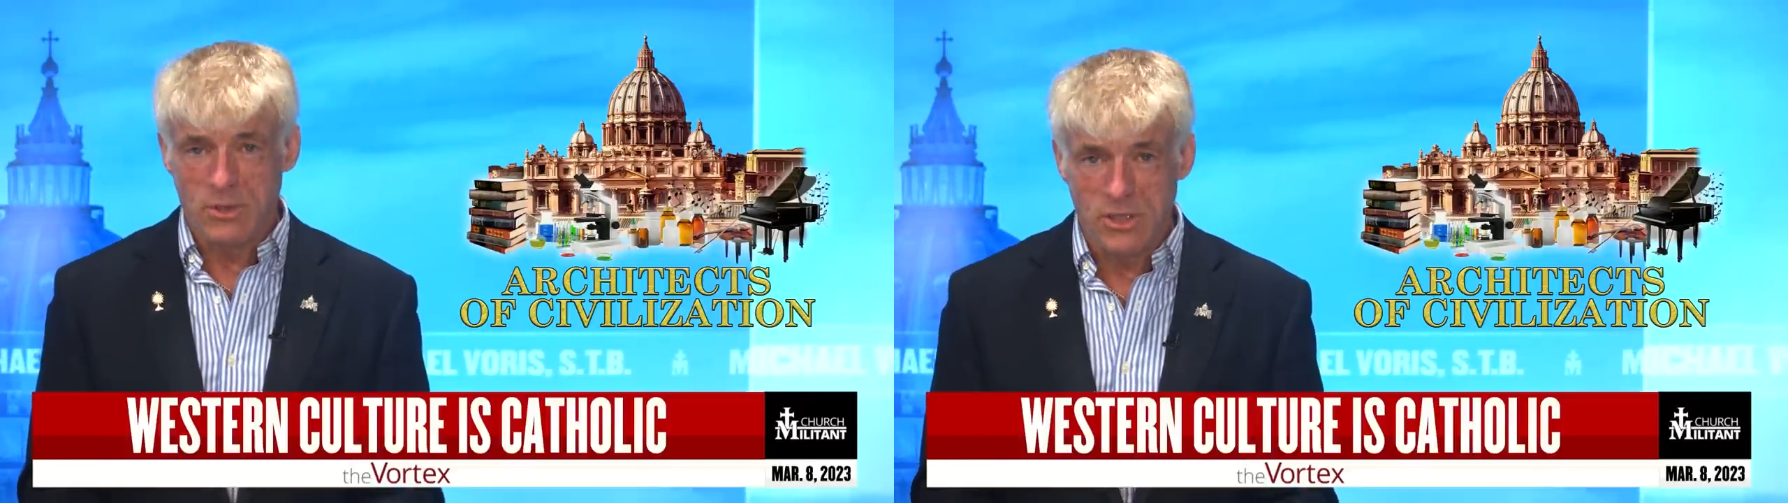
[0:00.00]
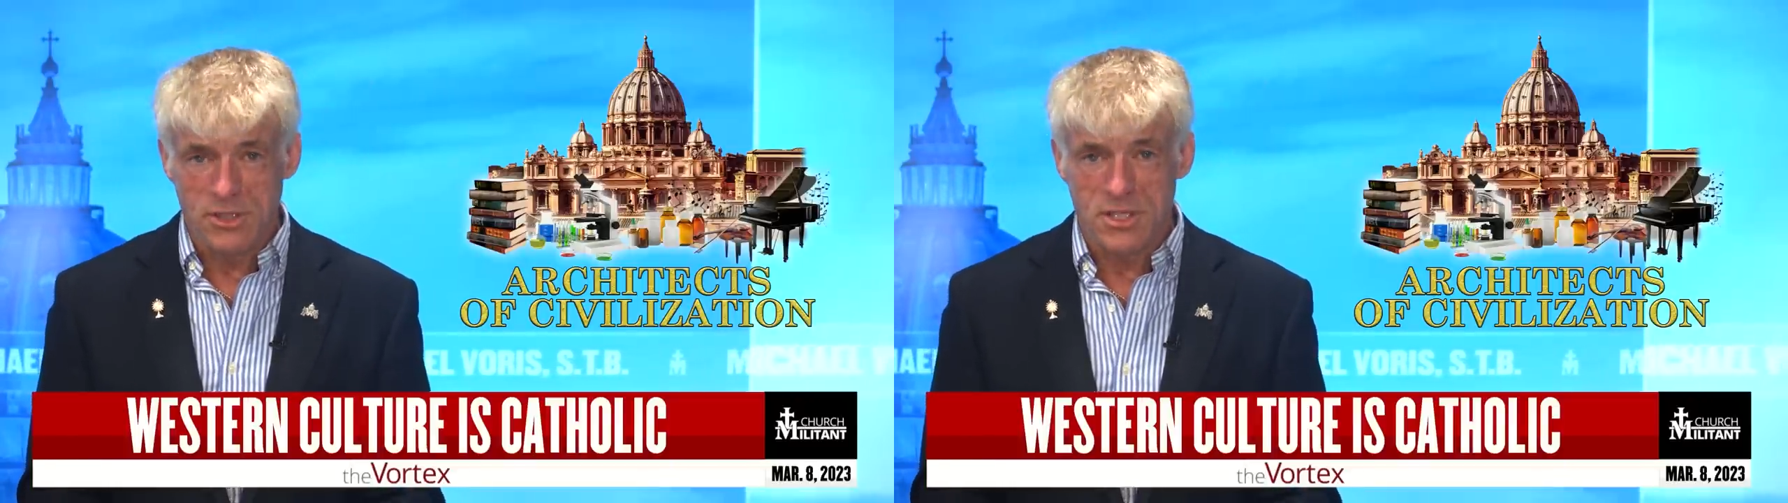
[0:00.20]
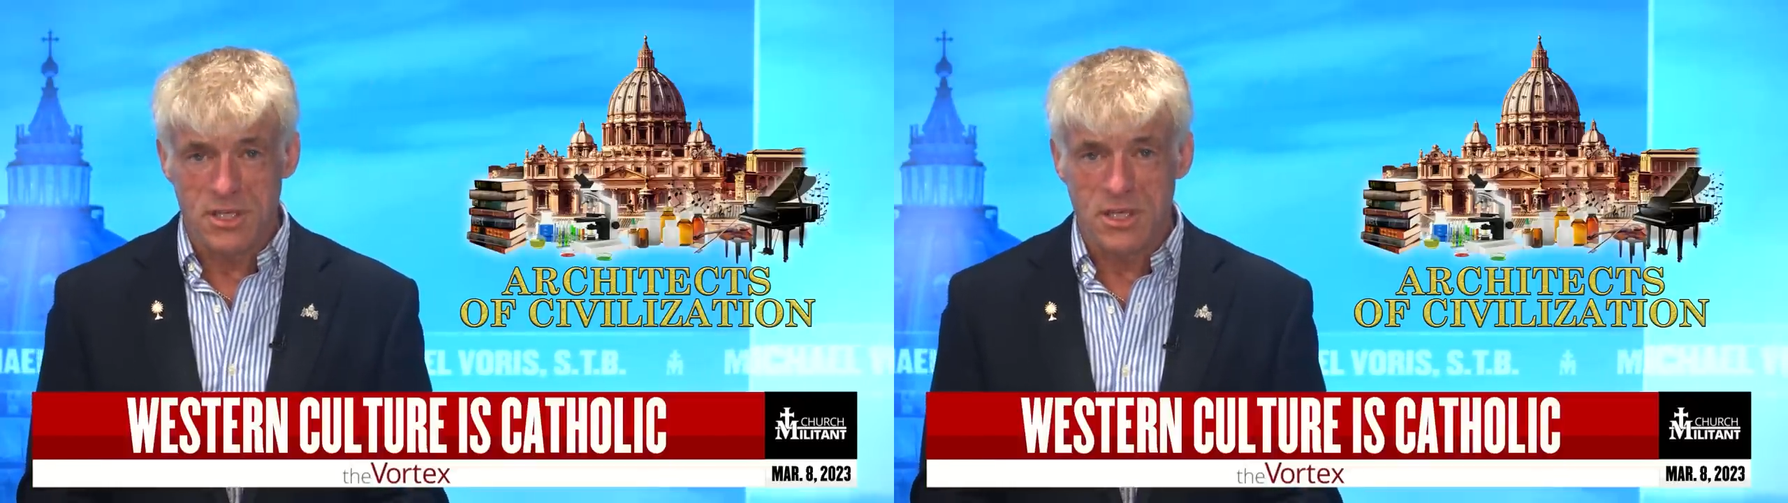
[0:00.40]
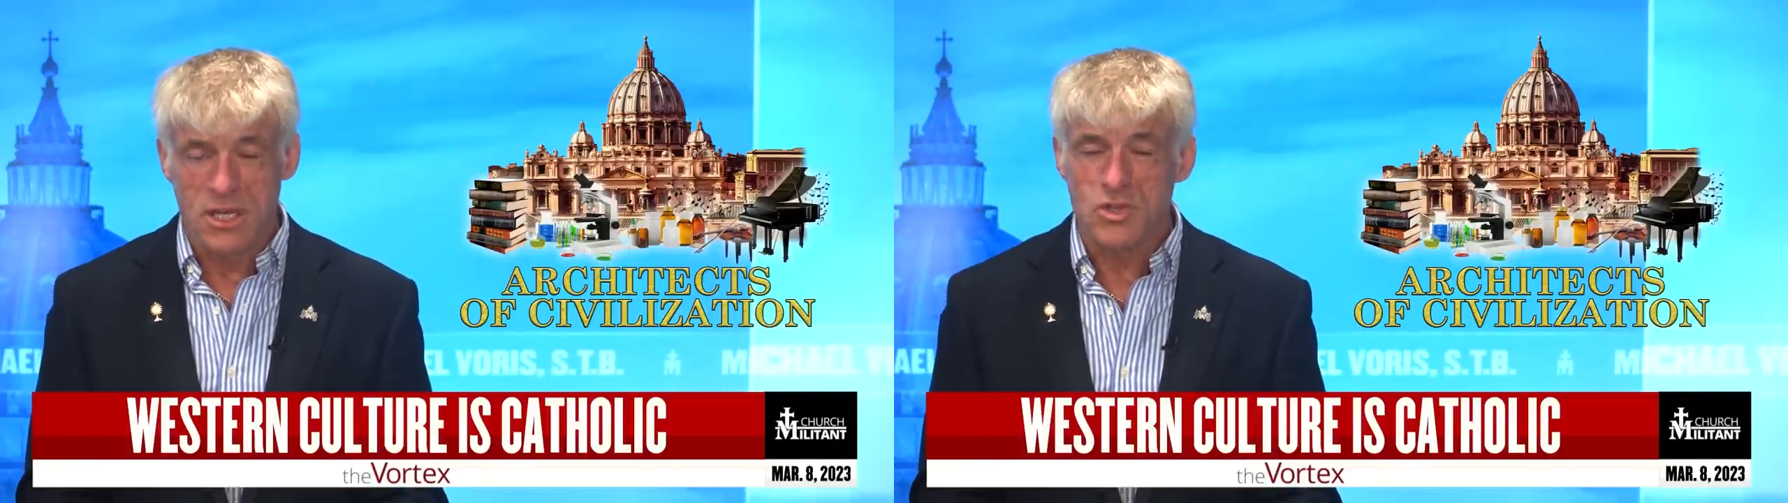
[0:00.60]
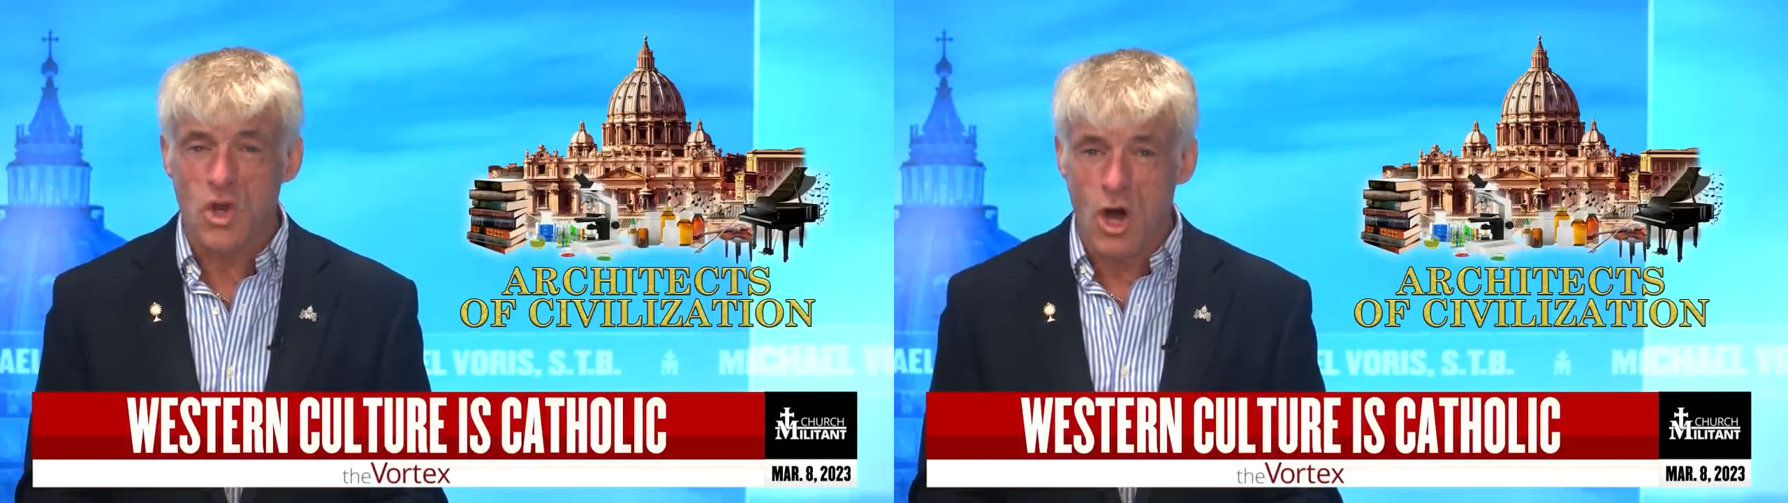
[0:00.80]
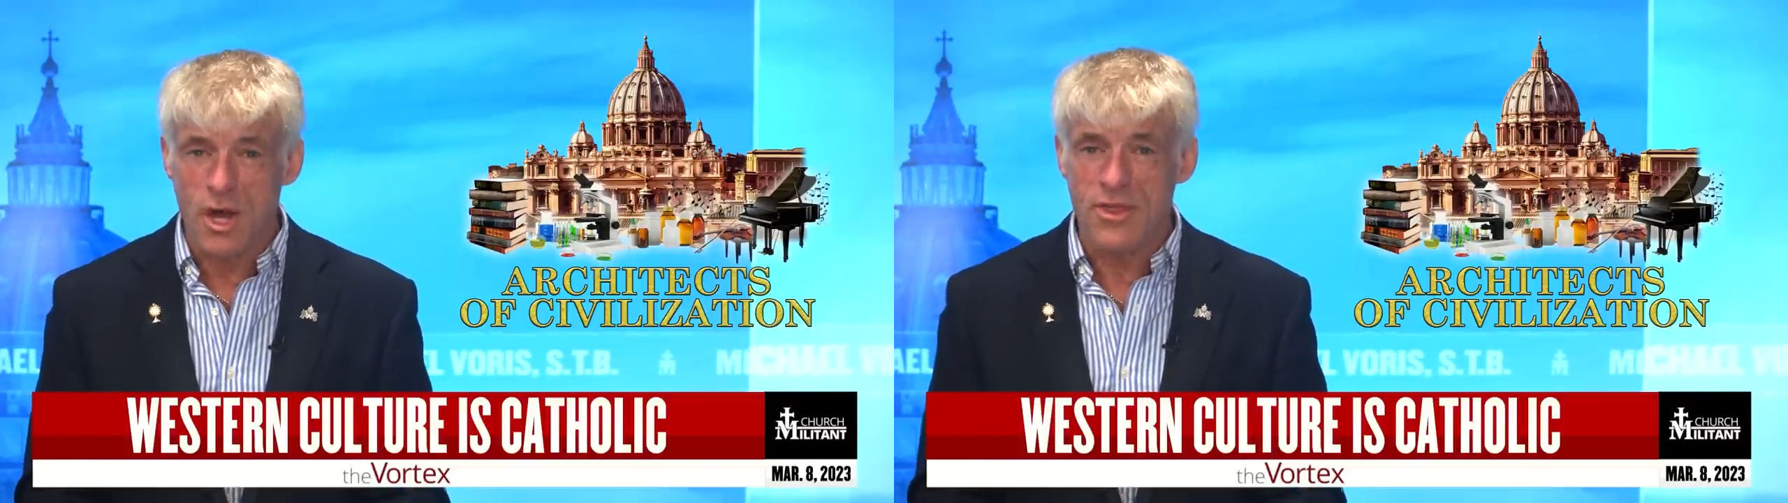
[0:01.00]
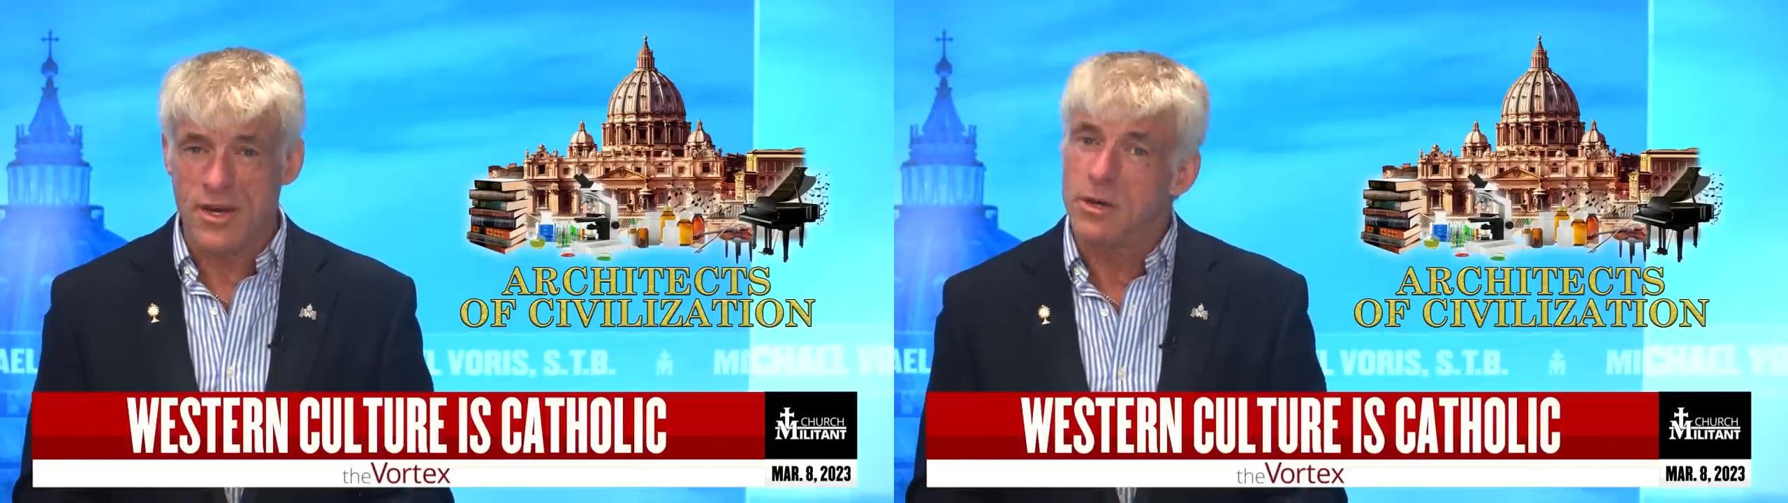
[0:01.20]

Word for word: militant is on their